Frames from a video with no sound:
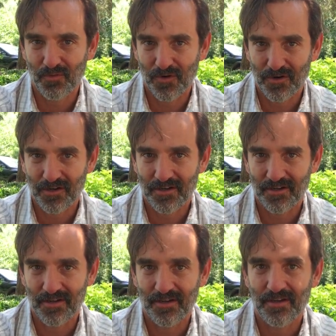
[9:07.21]
work,
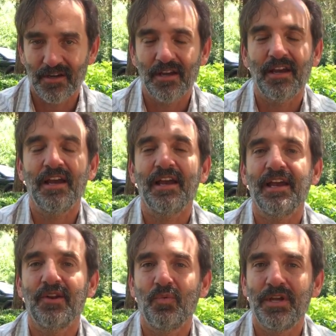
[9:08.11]

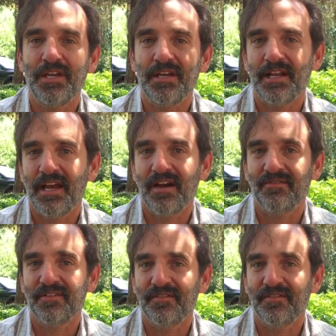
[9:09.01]
and we can have